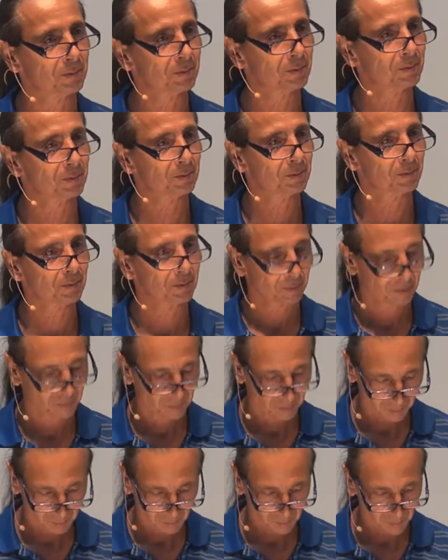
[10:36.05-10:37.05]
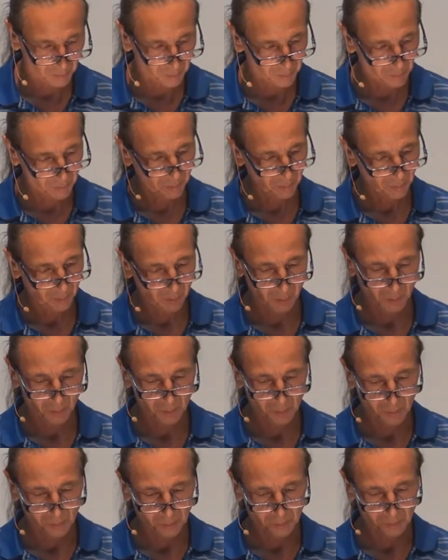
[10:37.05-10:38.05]

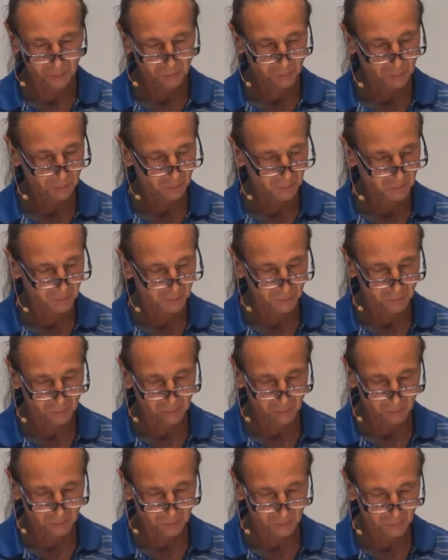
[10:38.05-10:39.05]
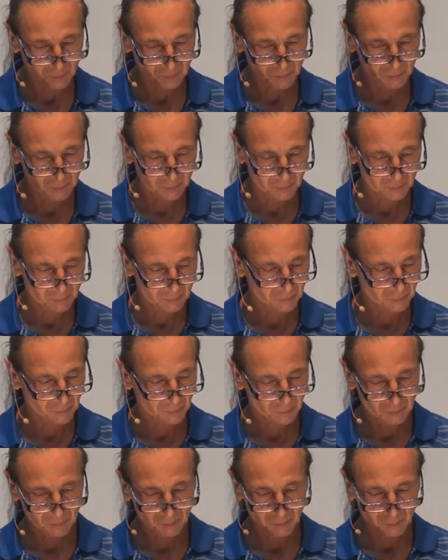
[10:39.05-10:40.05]

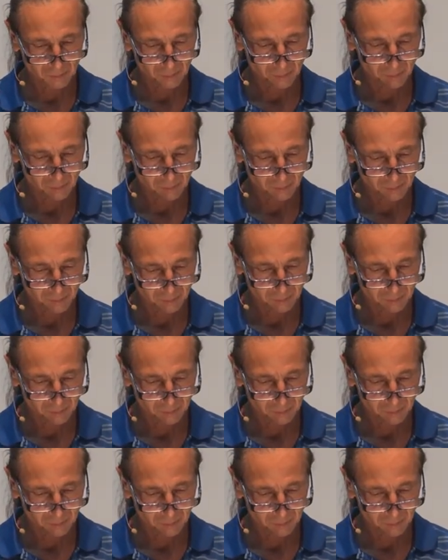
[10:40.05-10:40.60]
No one is speaking in this clip.